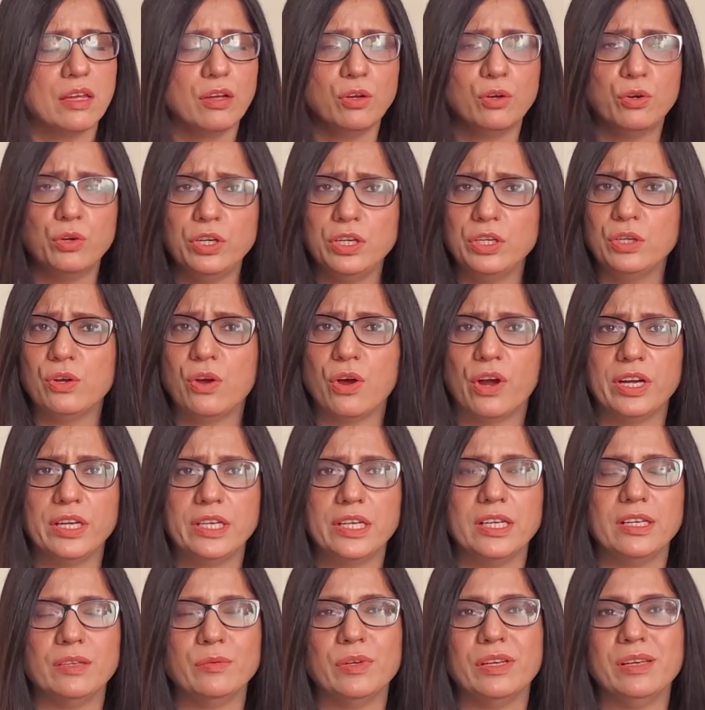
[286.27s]
Good
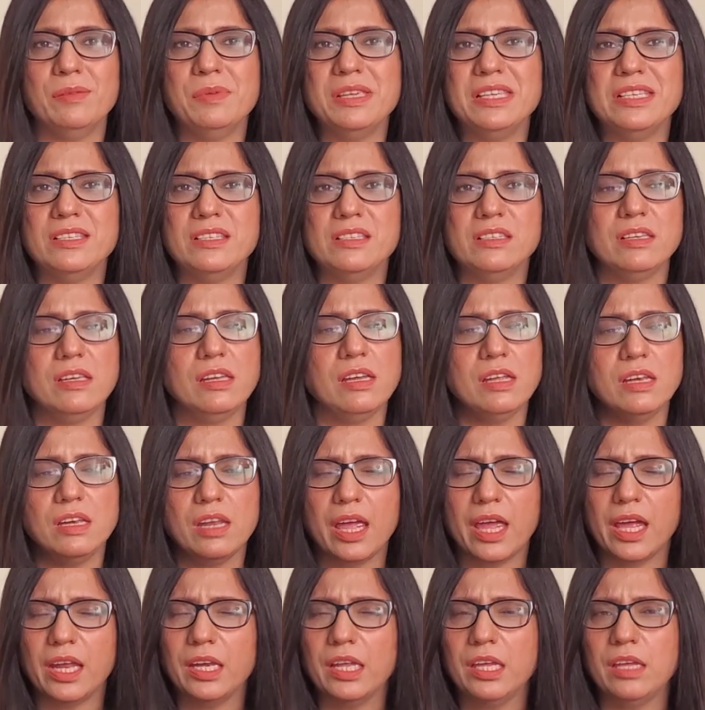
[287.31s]
content will be seen
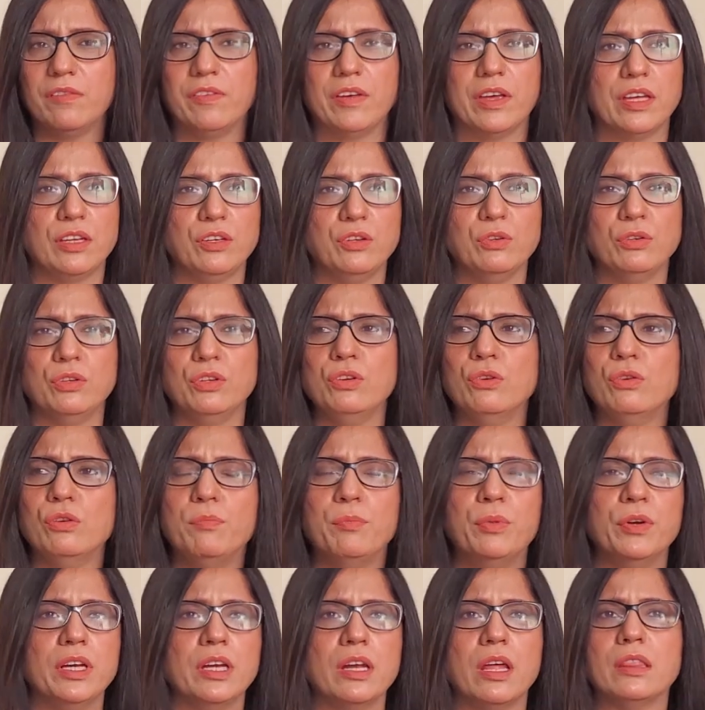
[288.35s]
anywhere. You know, you
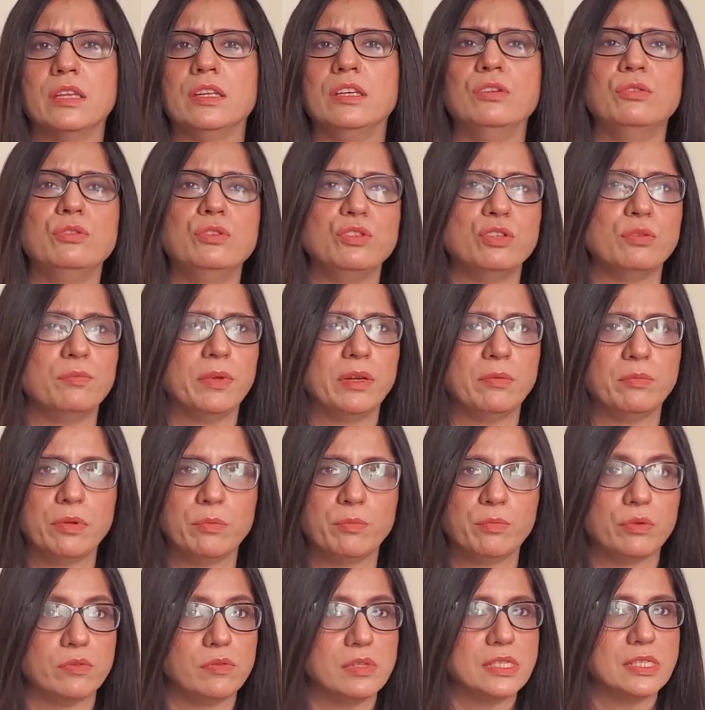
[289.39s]
put it on the YouTube and
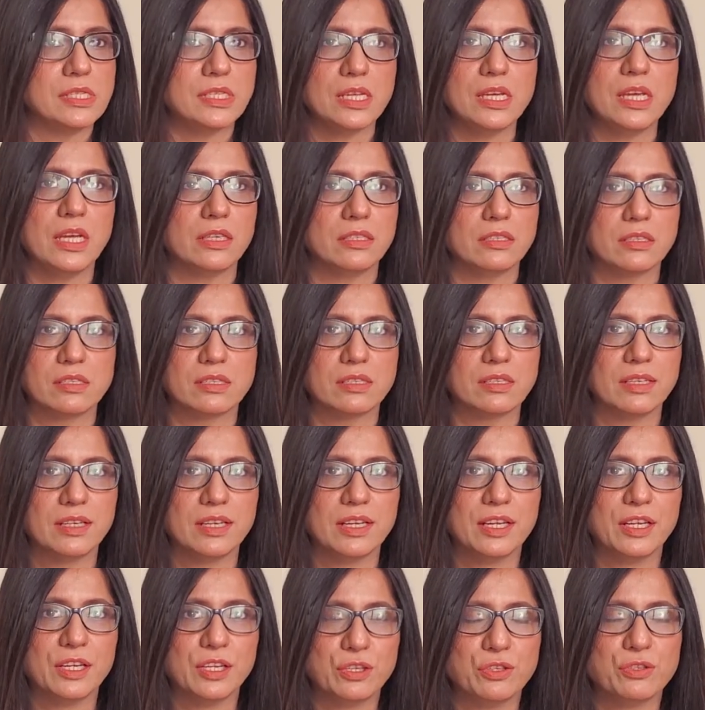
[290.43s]
people will see it.
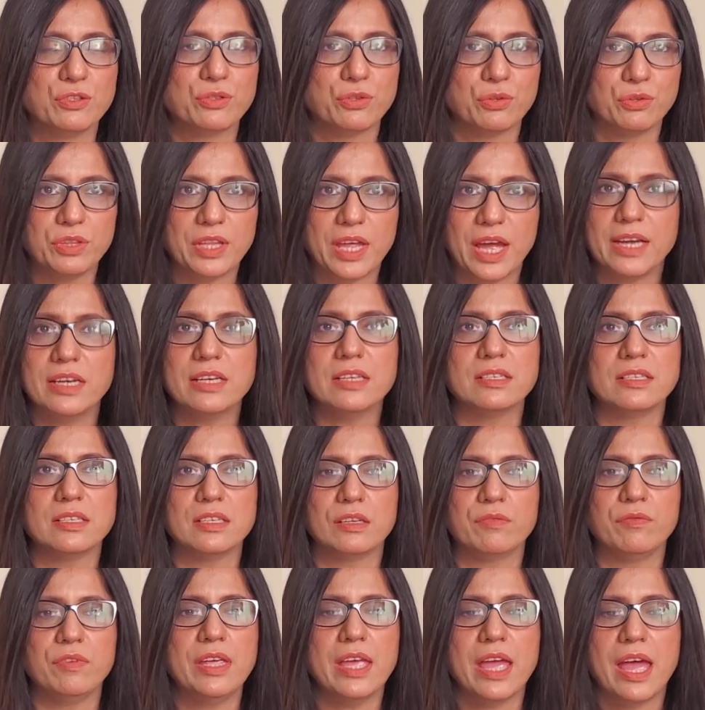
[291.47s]
So that is
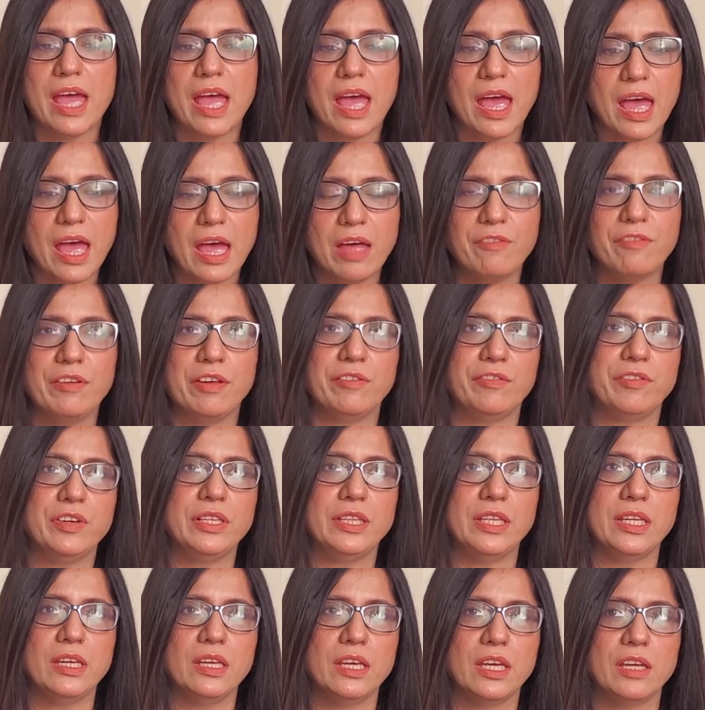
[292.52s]
it. We have
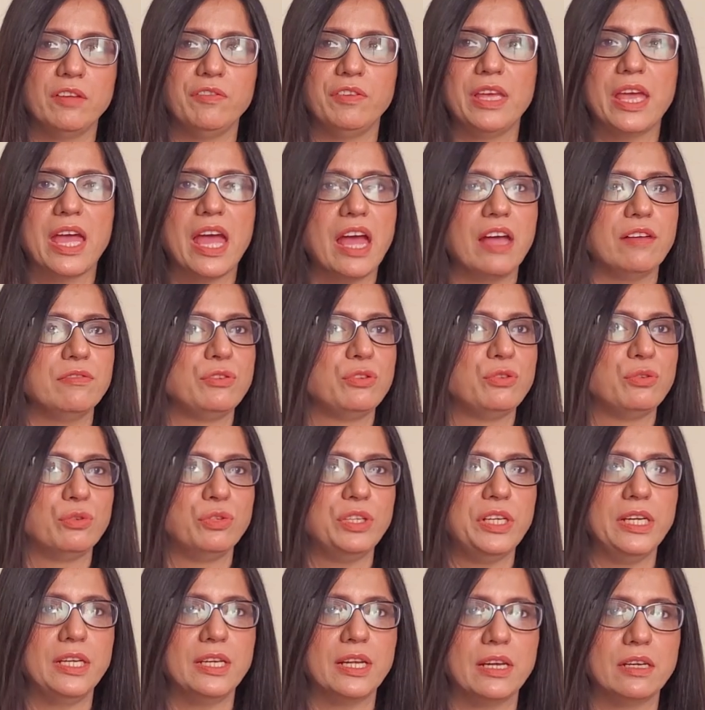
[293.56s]
everything here. We have
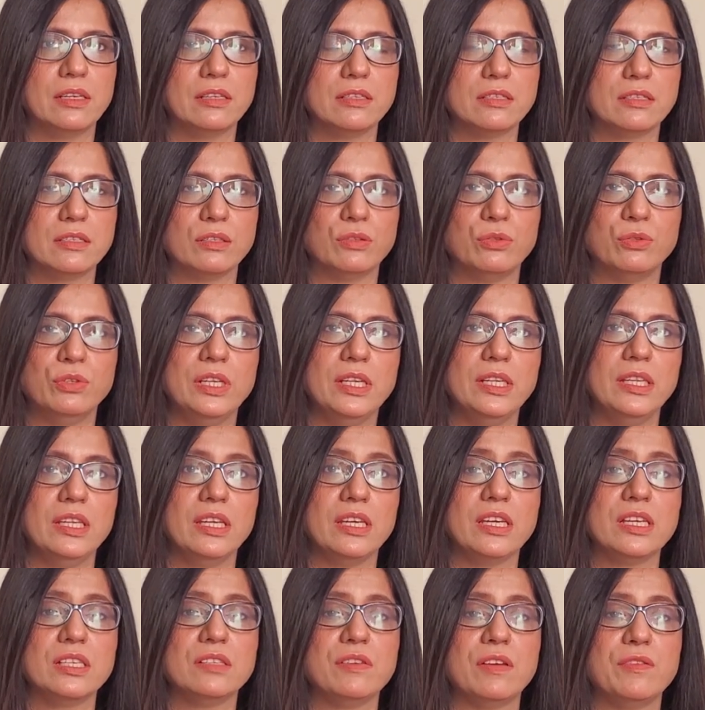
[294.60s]
storytellers. The only
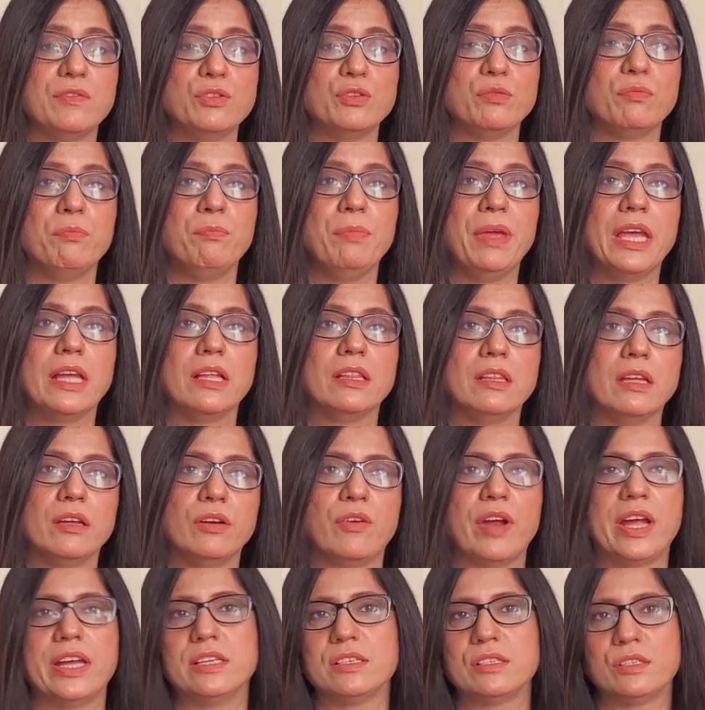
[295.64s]
thing is we have to pick the
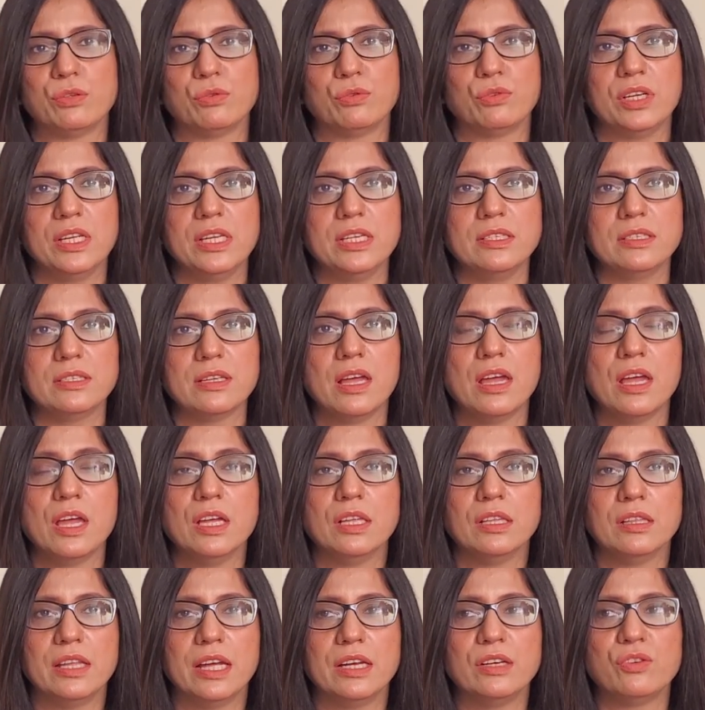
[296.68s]
right stories
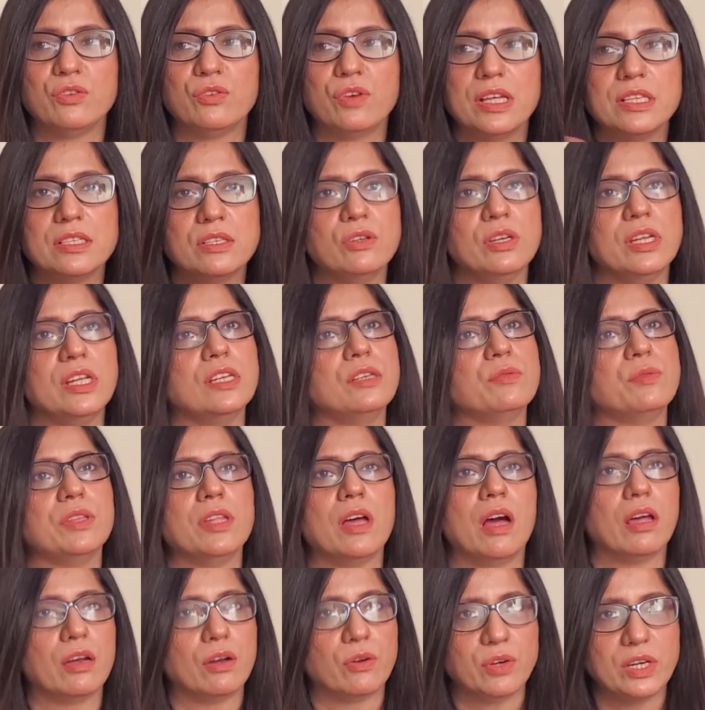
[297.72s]
that resonate with
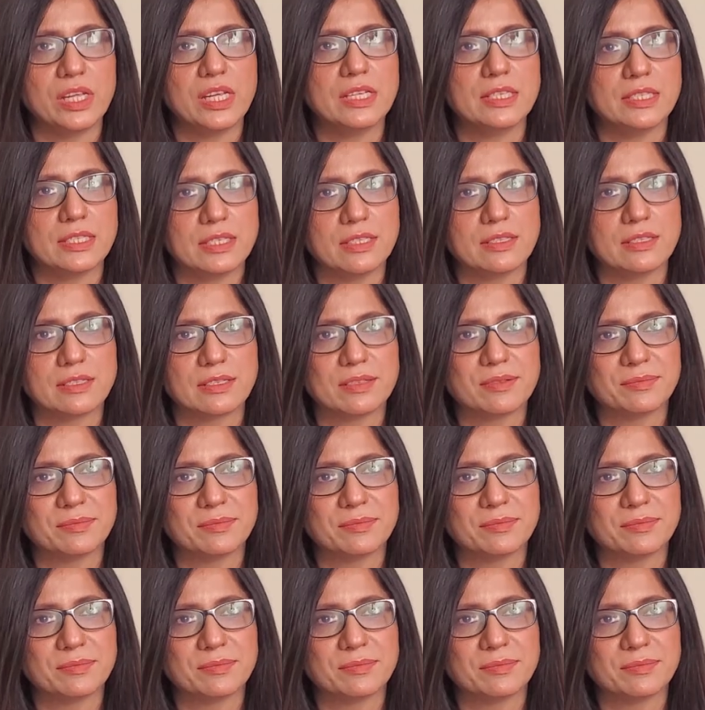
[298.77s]
our audiences.